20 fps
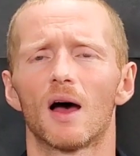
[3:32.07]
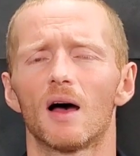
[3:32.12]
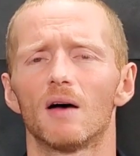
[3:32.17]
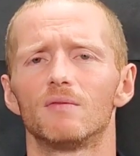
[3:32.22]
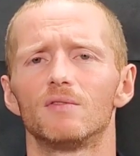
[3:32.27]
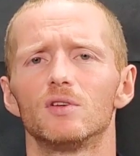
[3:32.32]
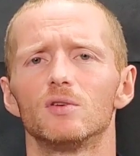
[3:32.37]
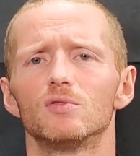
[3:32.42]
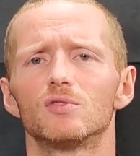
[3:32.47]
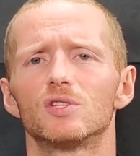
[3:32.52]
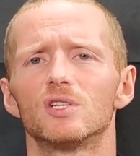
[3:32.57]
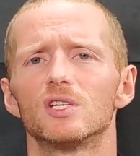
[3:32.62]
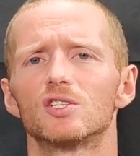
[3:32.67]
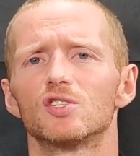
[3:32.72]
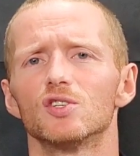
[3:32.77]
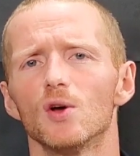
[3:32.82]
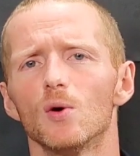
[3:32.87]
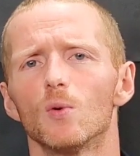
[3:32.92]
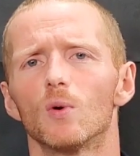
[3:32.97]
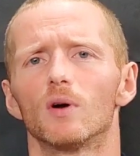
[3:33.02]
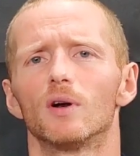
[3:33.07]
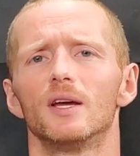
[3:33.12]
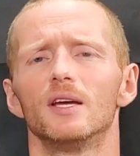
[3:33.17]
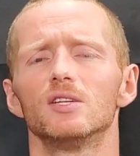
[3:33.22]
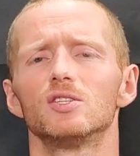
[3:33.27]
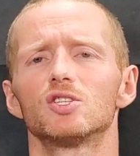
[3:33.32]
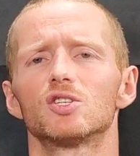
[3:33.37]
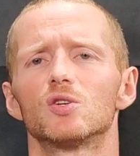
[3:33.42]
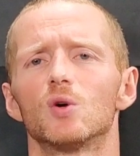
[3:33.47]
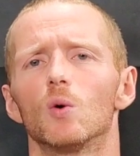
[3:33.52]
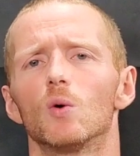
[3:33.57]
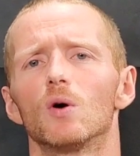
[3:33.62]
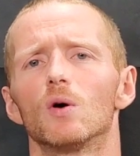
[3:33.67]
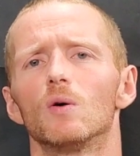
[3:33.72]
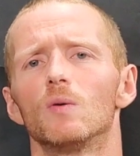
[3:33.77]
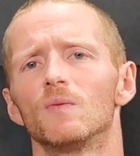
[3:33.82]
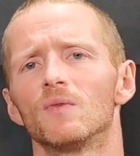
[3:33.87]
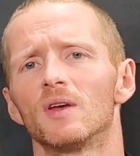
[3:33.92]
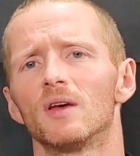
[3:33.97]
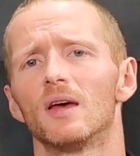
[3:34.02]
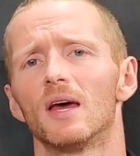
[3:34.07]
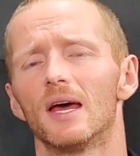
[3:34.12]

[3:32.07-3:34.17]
I've used this newer engine oil